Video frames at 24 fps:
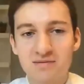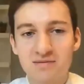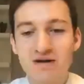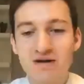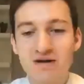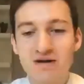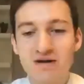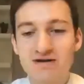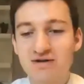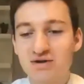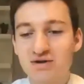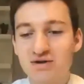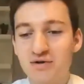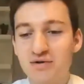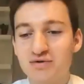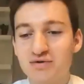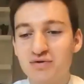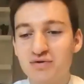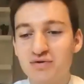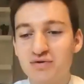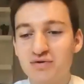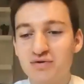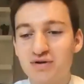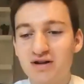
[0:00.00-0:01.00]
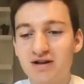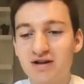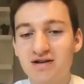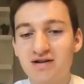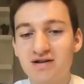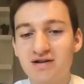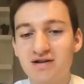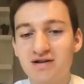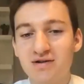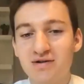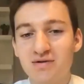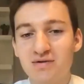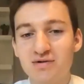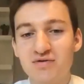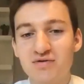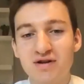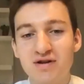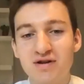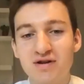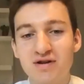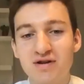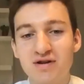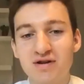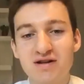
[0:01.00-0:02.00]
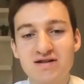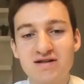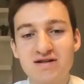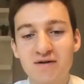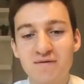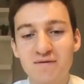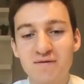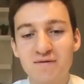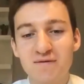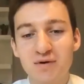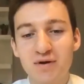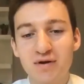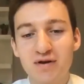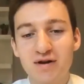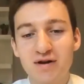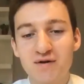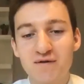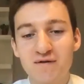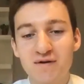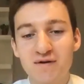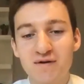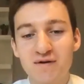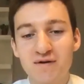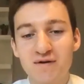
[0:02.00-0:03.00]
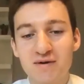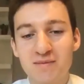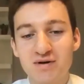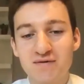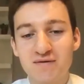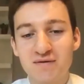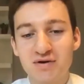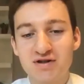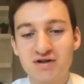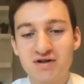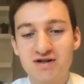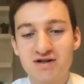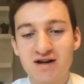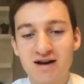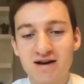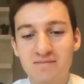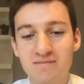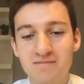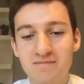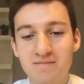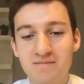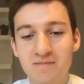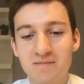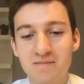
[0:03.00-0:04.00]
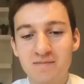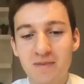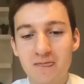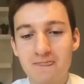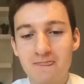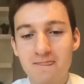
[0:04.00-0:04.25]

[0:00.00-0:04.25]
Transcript: Interview was really insightful. Thank you very much for your time.